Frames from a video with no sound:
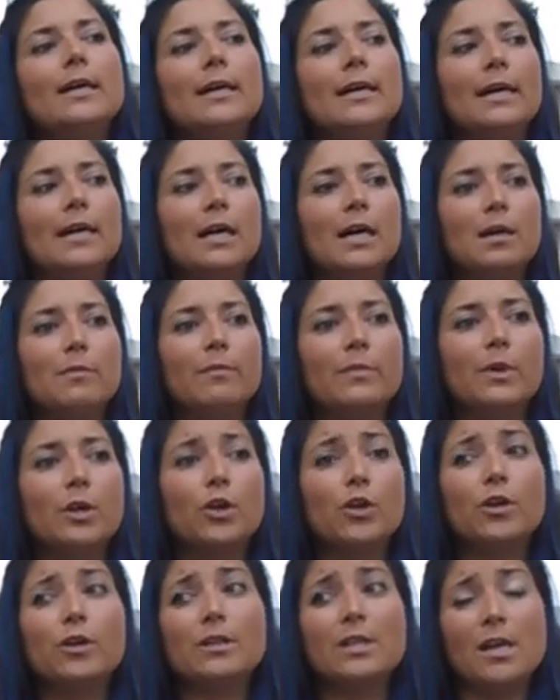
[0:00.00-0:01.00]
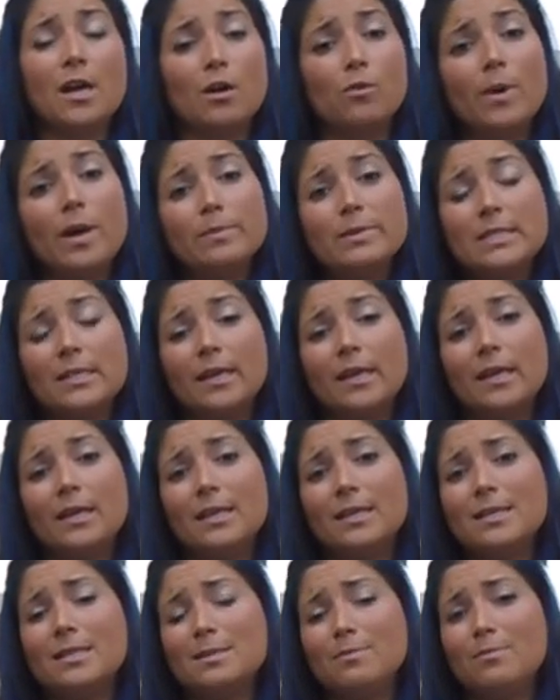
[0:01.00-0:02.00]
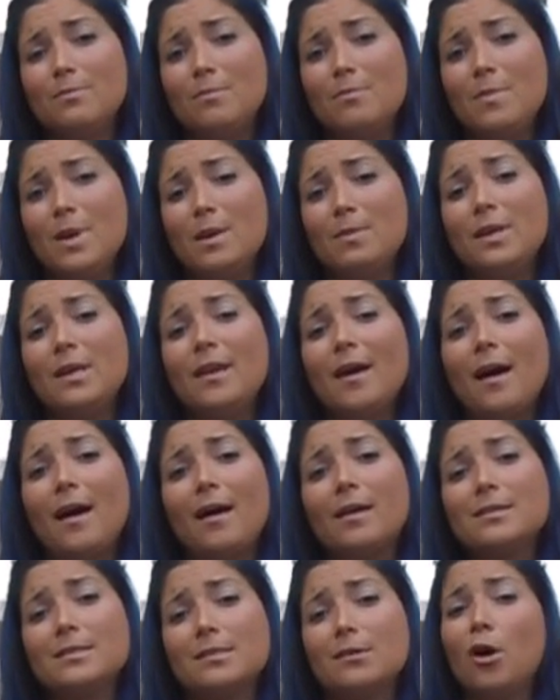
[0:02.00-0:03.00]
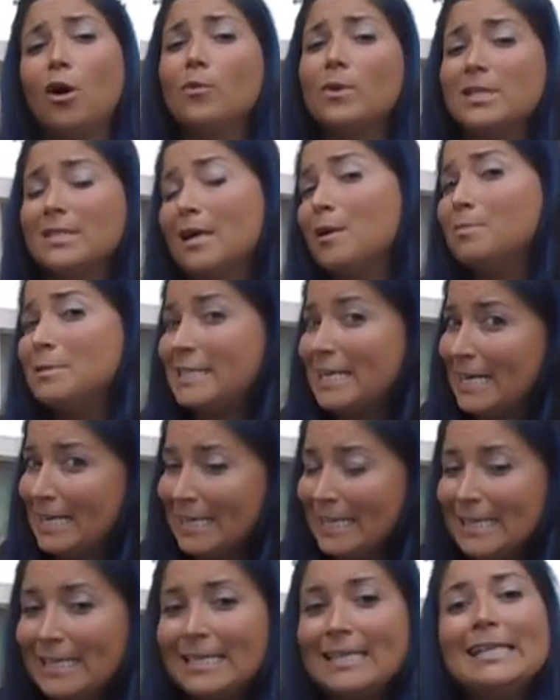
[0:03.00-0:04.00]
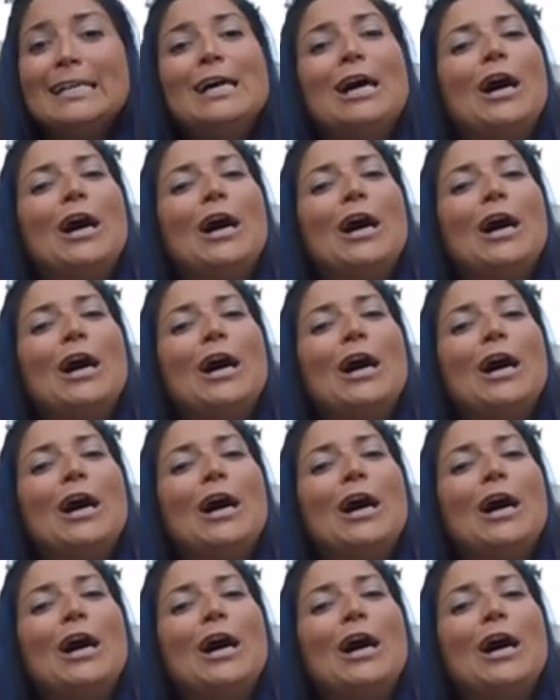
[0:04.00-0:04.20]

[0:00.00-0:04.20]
Um, currently, our website is maybe not always updated.